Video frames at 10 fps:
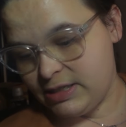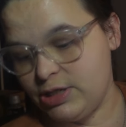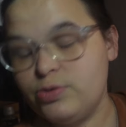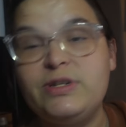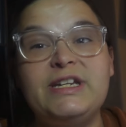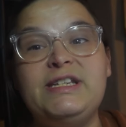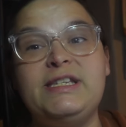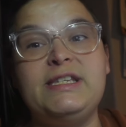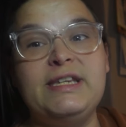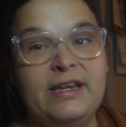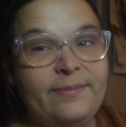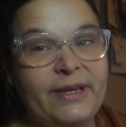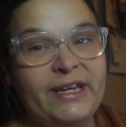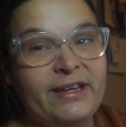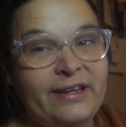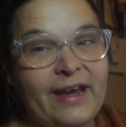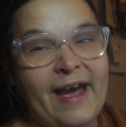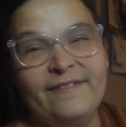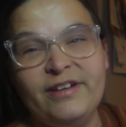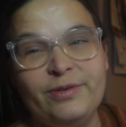You did see me,
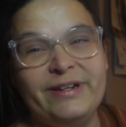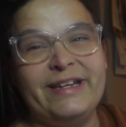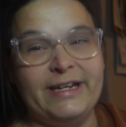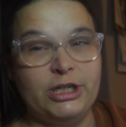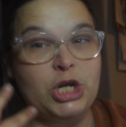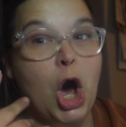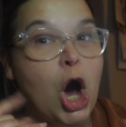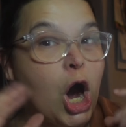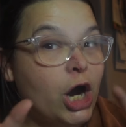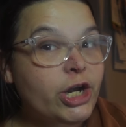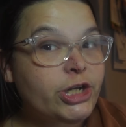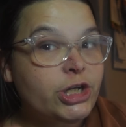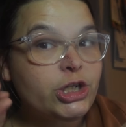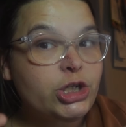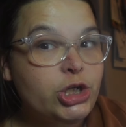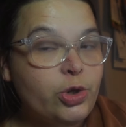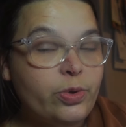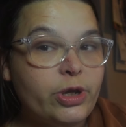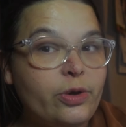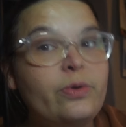I haven't really talked to
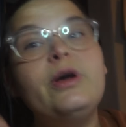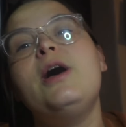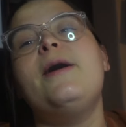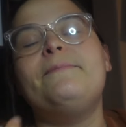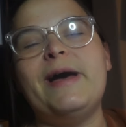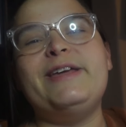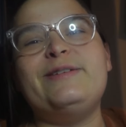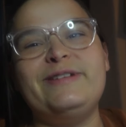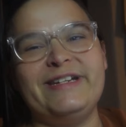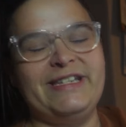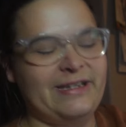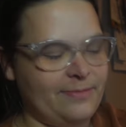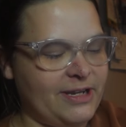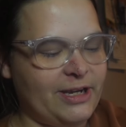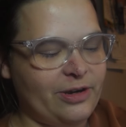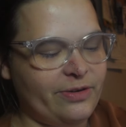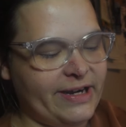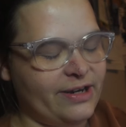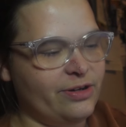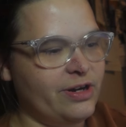you, but you did see me go
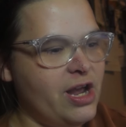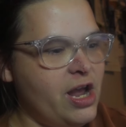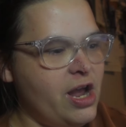out.